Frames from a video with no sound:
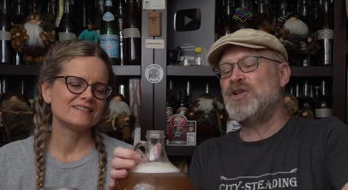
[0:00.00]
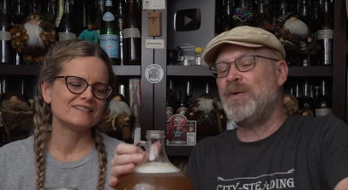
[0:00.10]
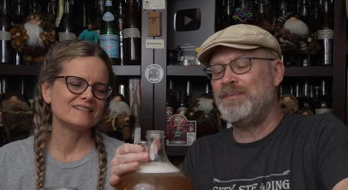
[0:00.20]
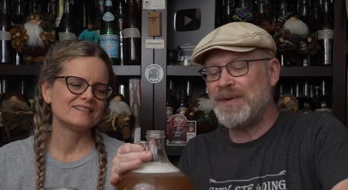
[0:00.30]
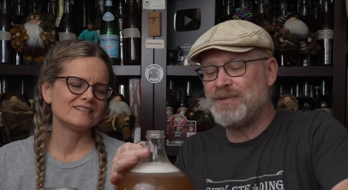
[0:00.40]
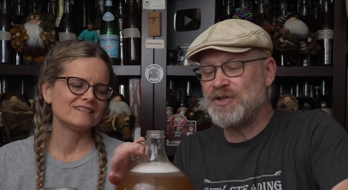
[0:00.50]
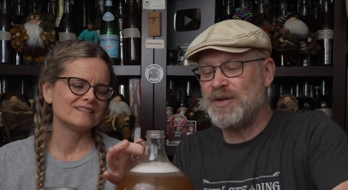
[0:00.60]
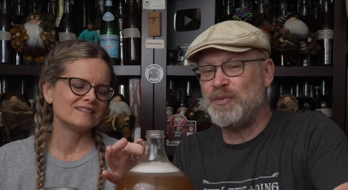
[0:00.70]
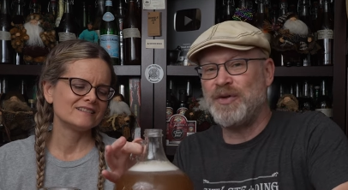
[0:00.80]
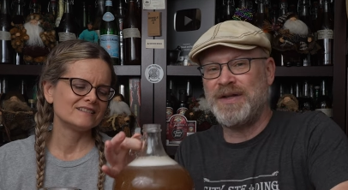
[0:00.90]
Speaker 1: so I'm just
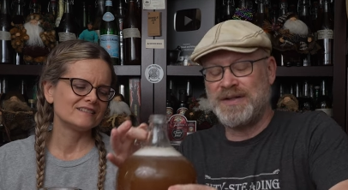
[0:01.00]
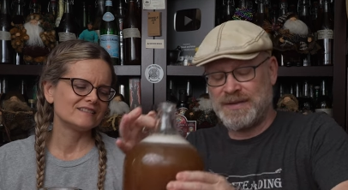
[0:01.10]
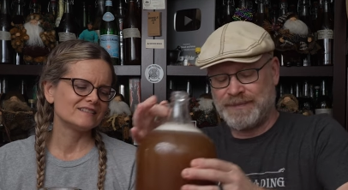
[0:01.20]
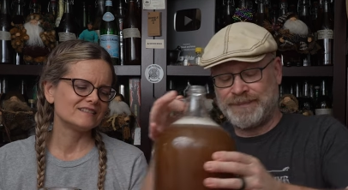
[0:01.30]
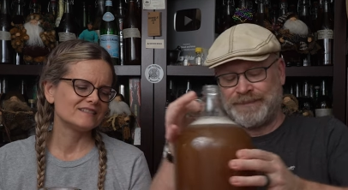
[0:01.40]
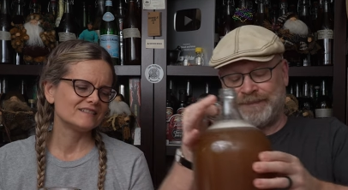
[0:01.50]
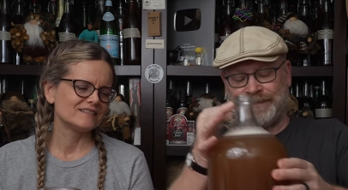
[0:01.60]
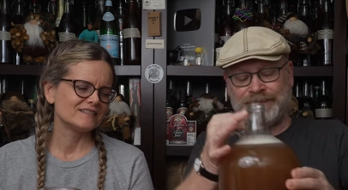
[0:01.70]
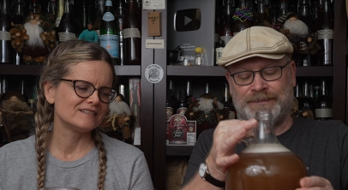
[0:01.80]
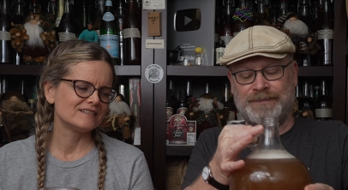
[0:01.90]
gonna put this
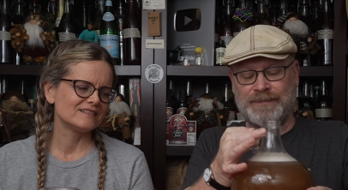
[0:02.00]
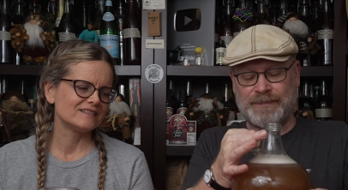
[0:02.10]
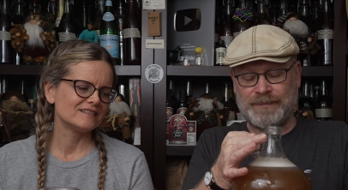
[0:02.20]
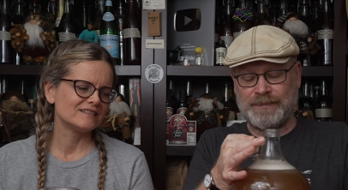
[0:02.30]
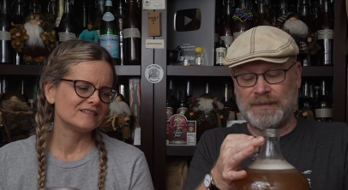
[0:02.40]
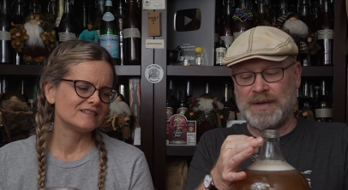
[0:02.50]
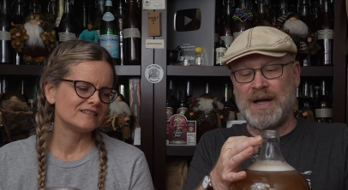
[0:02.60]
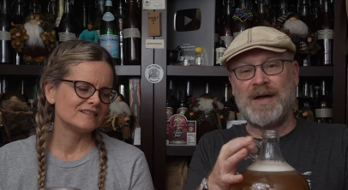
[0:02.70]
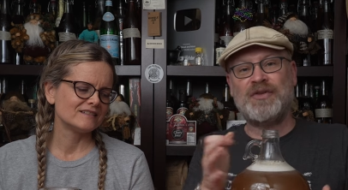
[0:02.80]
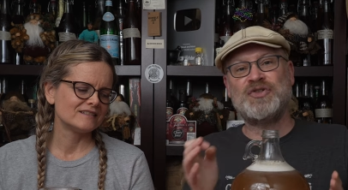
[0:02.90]

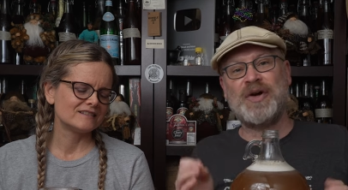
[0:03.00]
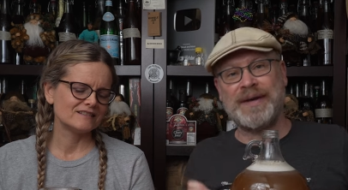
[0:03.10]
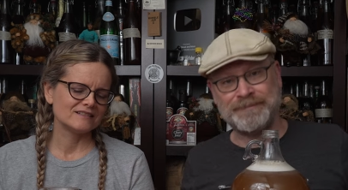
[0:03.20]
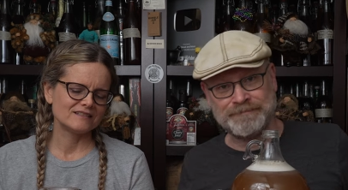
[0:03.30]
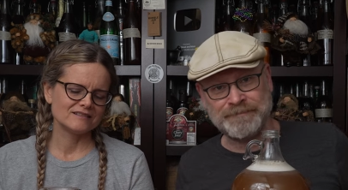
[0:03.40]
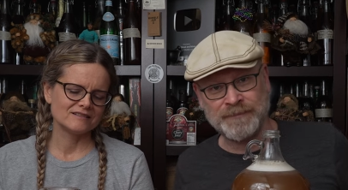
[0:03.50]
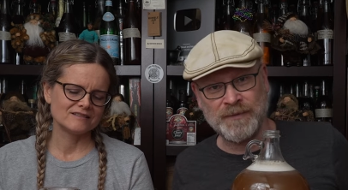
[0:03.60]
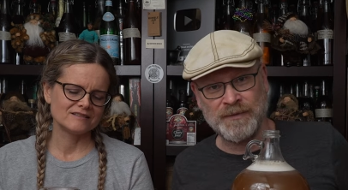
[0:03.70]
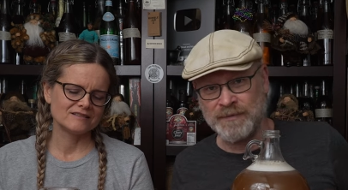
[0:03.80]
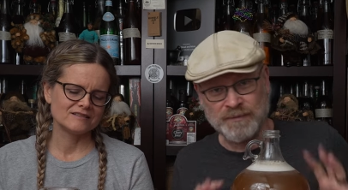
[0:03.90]
on the tray.
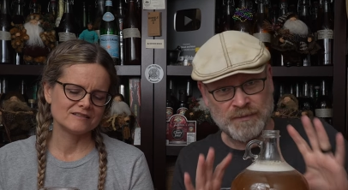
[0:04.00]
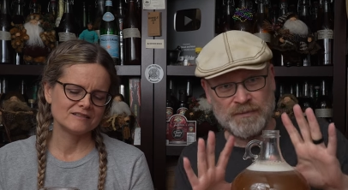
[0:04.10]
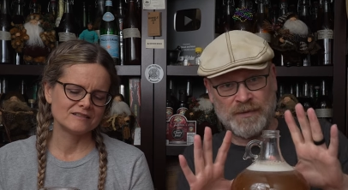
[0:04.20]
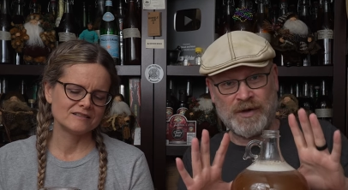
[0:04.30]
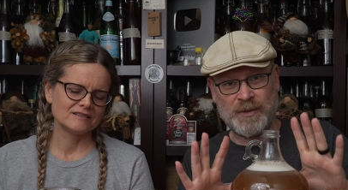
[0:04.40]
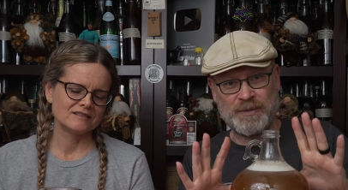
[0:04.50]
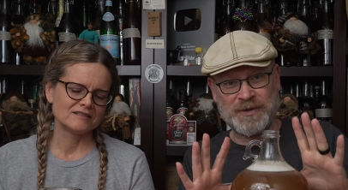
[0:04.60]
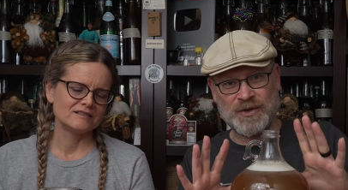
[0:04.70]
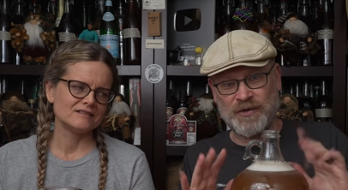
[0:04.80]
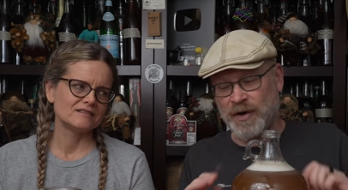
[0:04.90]
Are you with me
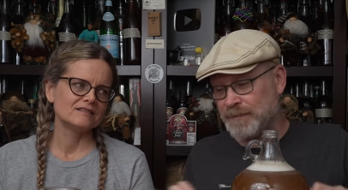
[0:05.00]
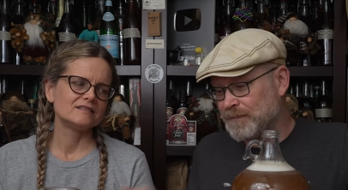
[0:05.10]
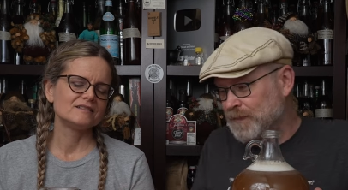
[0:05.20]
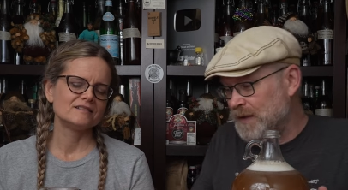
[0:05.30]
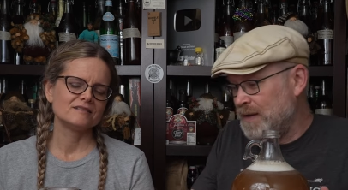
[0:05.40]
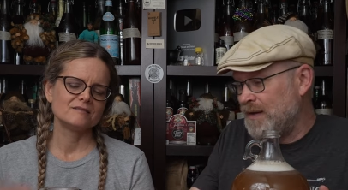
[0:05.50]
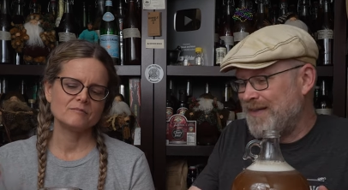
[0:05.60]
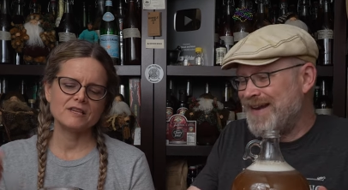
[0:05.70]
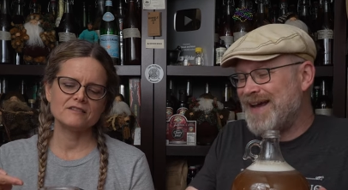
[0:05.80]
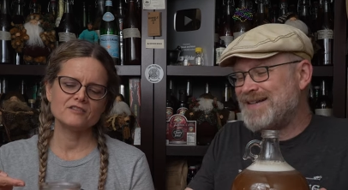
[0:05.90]
so far?
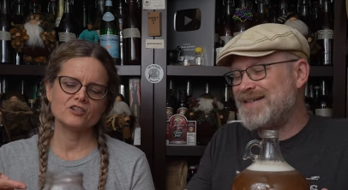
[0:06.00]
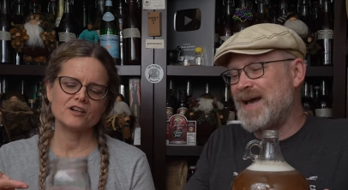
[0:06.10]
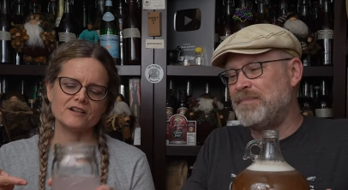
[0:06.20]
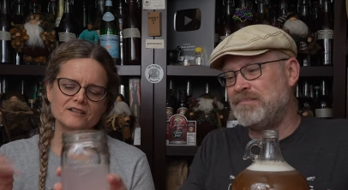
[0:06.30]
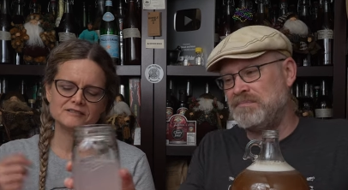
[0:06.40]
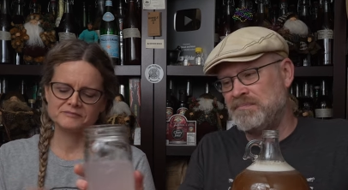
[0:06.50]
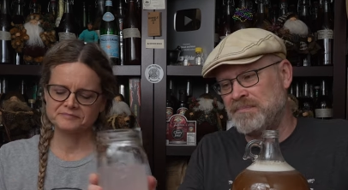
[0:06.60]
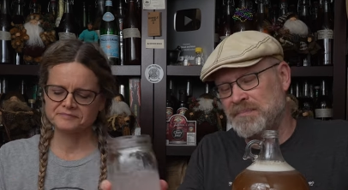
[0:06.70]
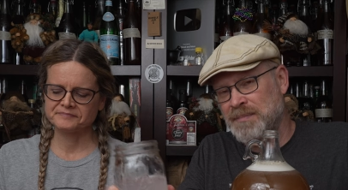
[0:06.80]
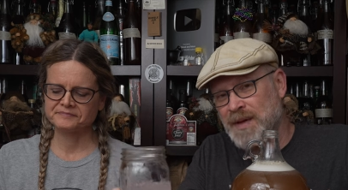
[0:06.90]
Speaker 2: The mason next jar.
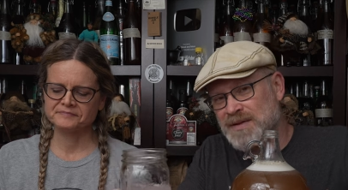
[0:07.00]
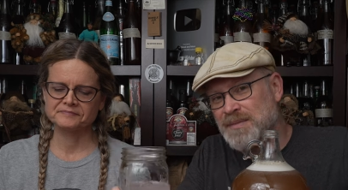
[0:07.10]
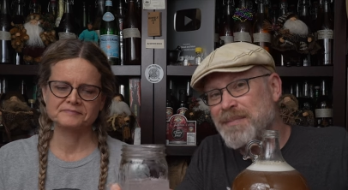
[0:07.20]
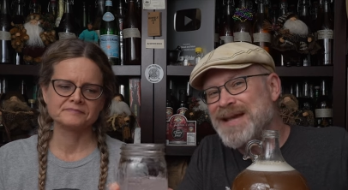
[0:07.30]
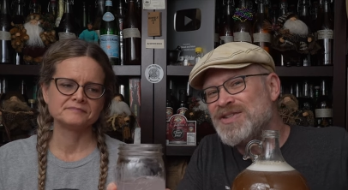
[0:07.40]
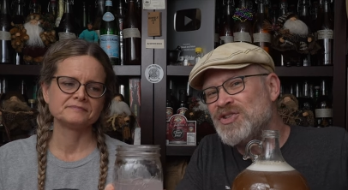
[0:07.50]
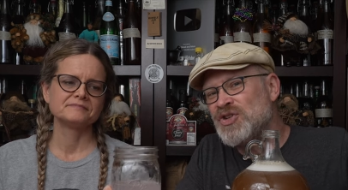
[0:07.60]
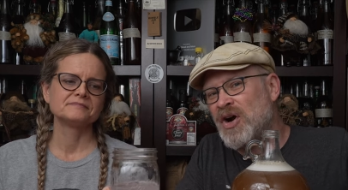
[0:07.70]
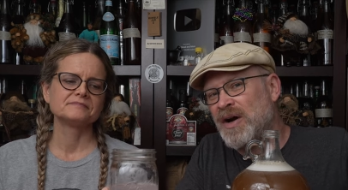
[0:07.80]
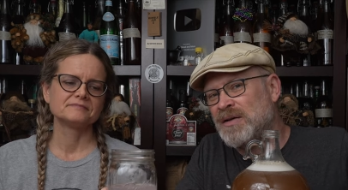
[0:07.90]
Speaker 1: step, it's a mason
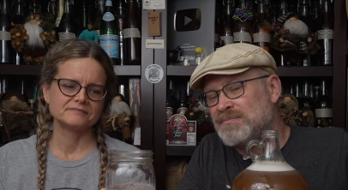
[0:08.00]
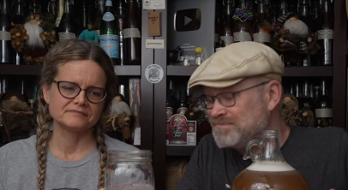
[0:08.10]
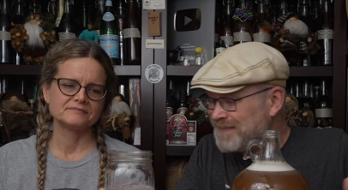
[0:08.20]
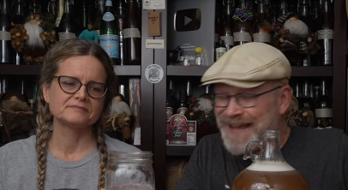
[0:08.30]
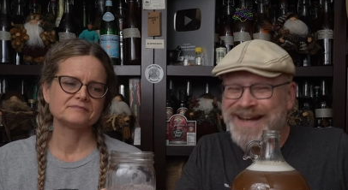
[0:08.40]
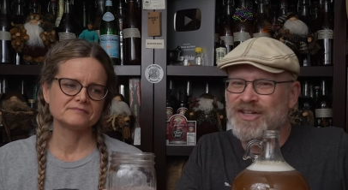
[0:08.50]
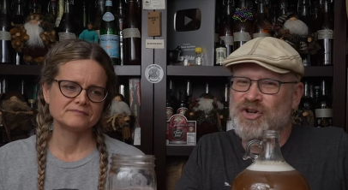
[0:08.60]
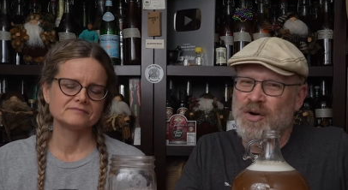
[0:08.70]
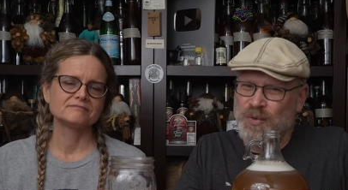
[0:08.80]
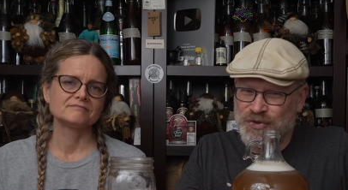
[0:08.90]
jar. Any
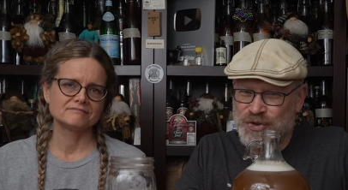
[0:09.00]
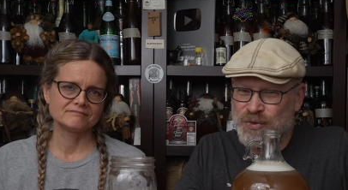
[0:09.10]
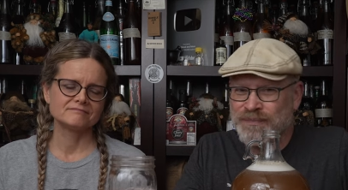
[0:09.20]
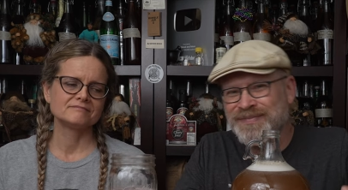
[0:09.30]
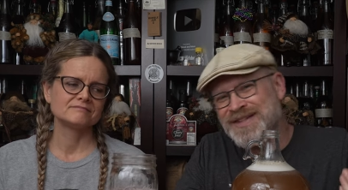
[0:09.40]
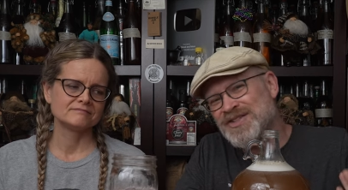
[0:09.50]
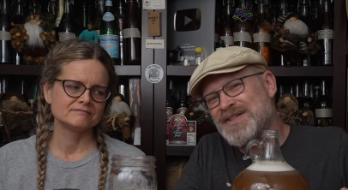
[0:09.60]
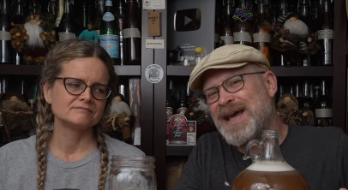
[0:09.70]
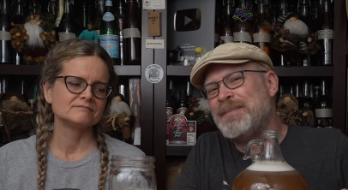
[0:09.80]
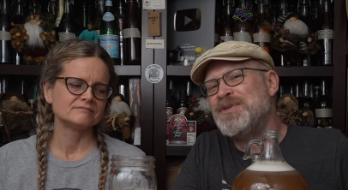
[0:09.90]
jar will do. This
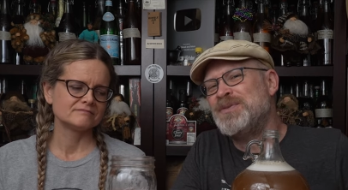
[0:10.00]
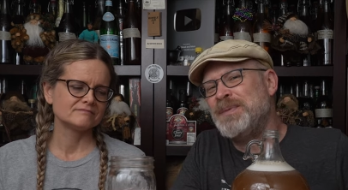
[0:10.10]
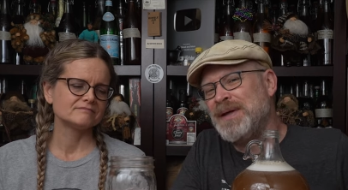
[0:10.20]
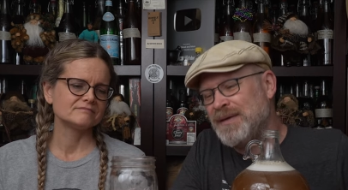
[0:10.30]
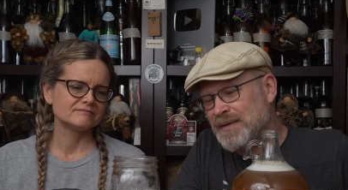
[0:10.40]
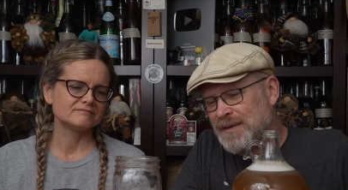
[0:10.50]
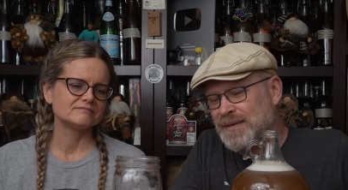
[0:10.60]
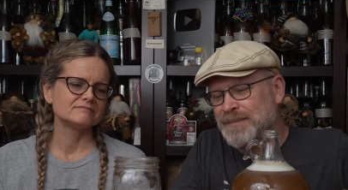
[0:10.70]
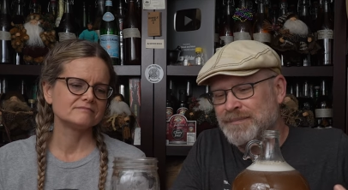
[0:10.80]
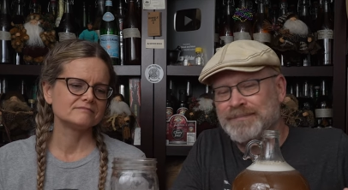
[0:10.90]
just happens to be
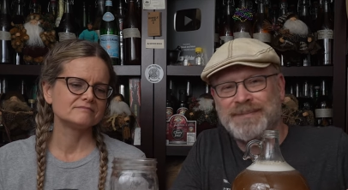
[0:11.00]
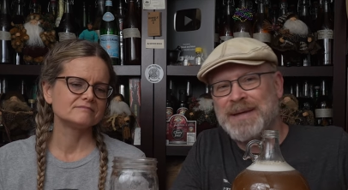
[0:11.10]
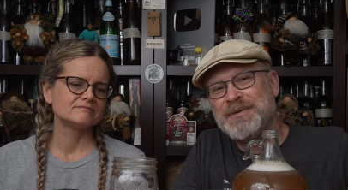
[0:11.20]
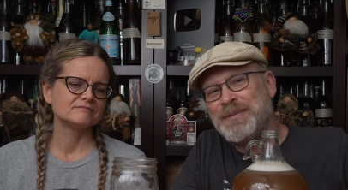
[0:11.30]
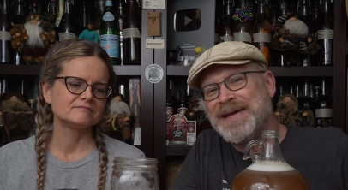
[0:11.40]
named